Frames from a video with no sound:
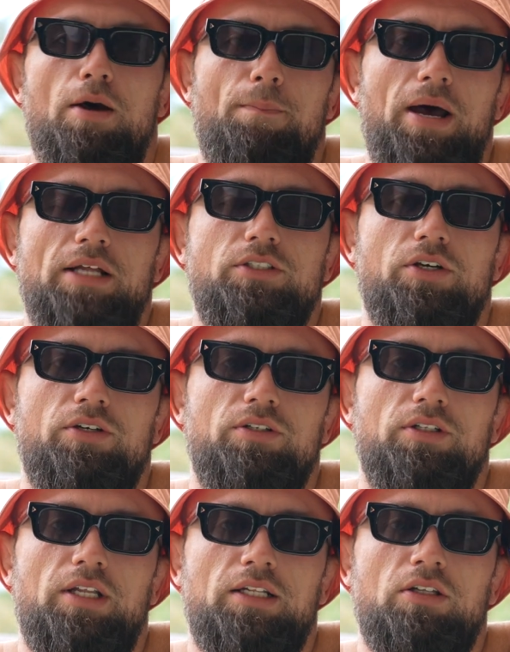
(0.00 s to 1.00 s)
Pato
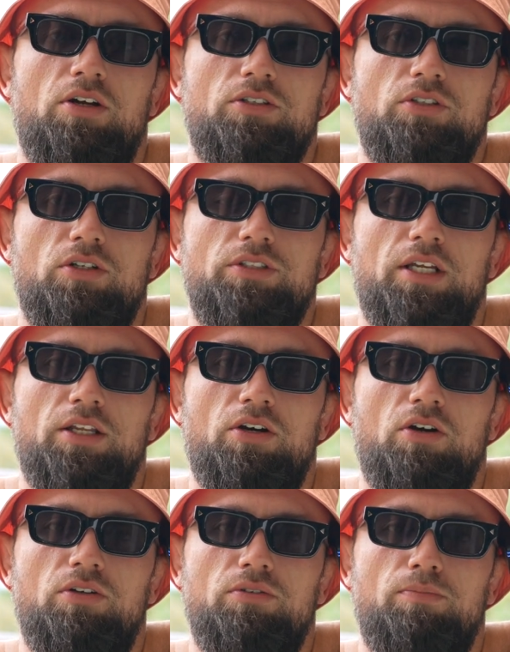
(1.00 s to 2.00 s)
leg locked Dante
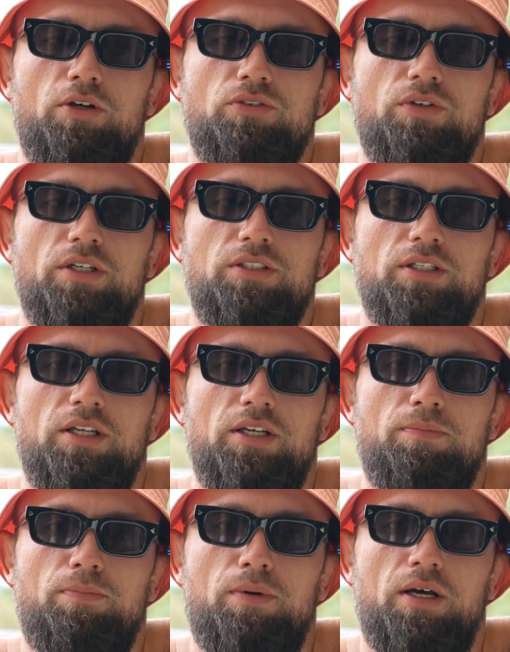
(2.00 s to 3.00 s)
Leon most
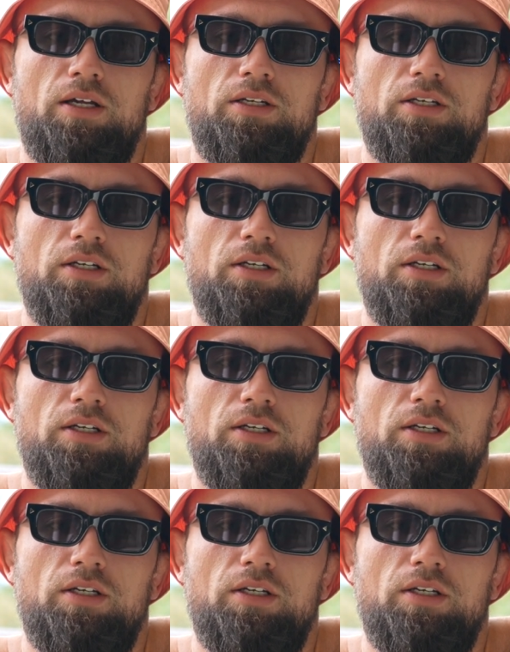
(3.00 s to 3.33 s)
recently, but